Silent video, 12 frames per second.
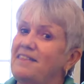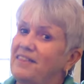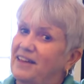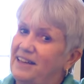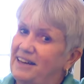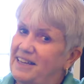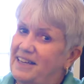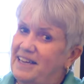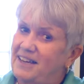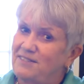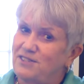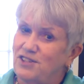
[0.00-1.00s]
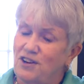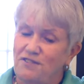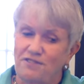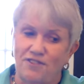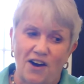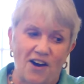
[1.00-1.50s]
The leaves are
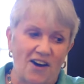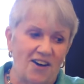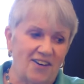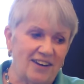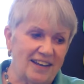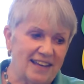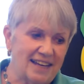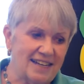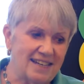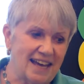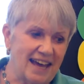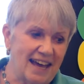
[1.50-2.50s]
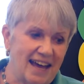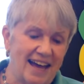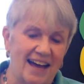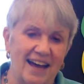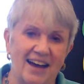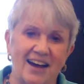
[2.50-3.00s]
falling
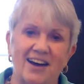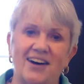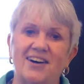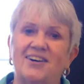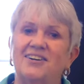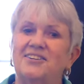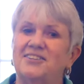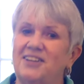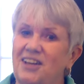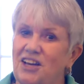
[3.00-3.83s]
down.